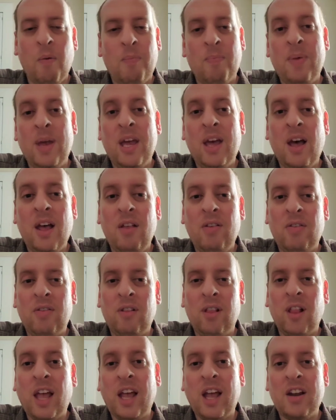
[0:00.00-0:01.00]
Because
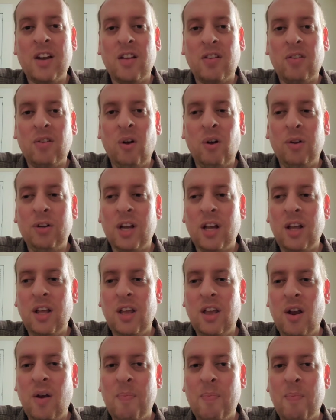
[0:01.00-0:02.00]
like I just told you,
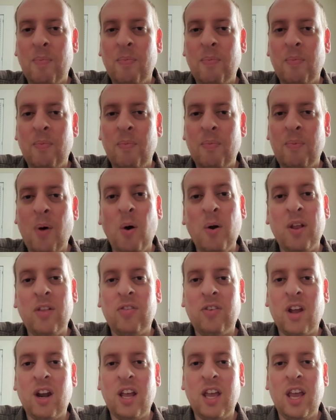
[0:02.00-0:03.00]
your
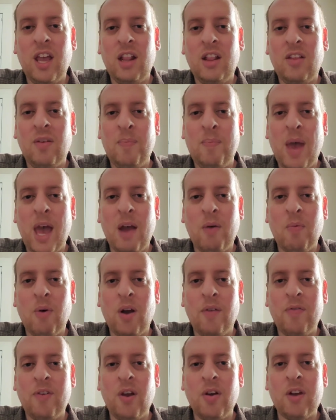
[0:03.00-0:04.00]
opponent's going to get to ban one
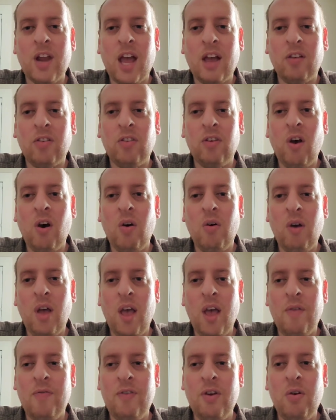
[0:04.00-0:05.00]
of your decks. So
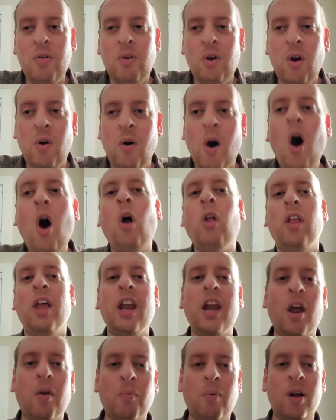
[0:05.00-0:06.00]
if you go all
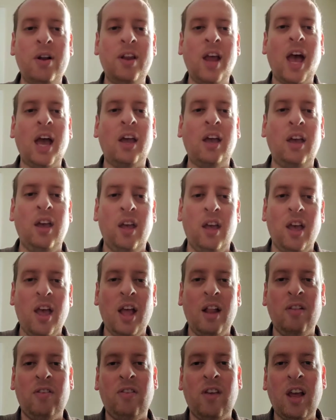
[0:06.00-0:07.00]
in on one deck
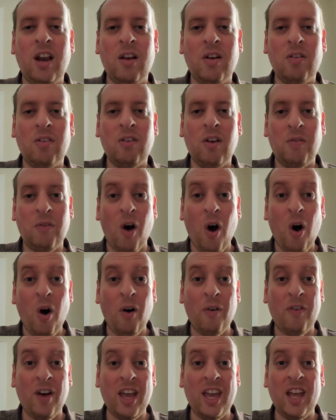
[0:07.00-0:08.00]
and say to yourself, oh,
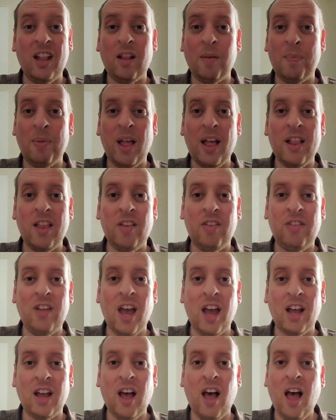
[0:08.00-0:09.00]
if I get to play this
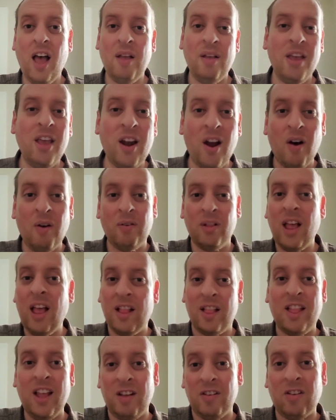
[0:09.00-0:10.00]
deck,
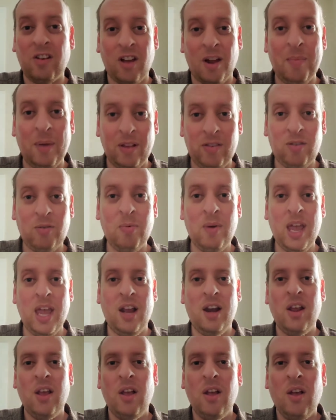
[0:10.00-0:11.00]
things are going to be
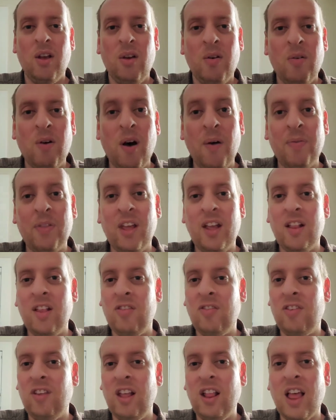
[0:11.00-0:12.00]
sweet. Well, if they
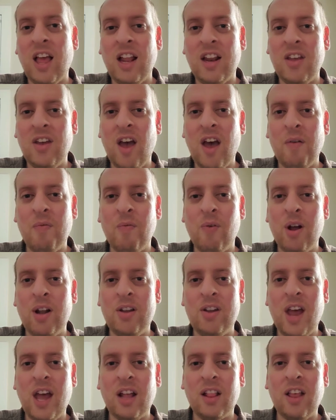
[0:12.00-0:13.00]
see that you have one
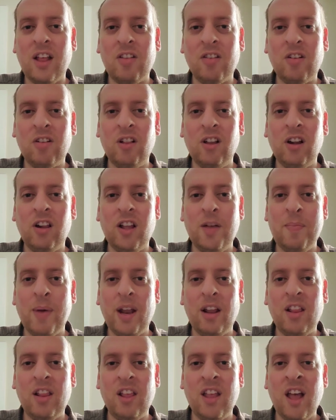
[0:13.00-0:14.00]
deck that's clearly
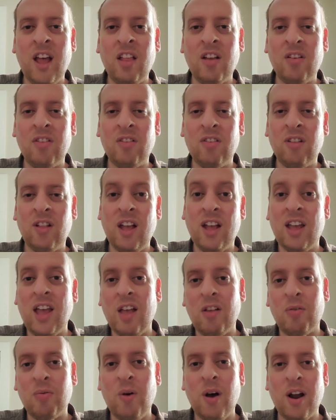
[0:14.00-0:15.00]
better than the others, then
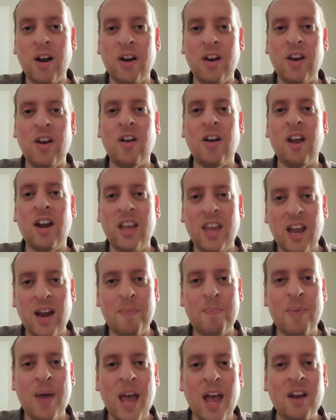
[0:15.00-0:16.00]
guess what? You're going to get
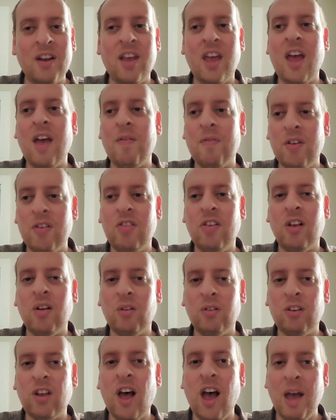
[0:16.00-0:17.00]
it banned every single
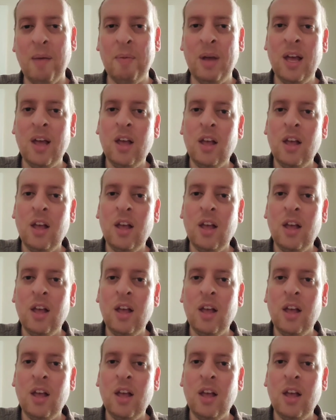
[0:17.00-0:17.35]
time.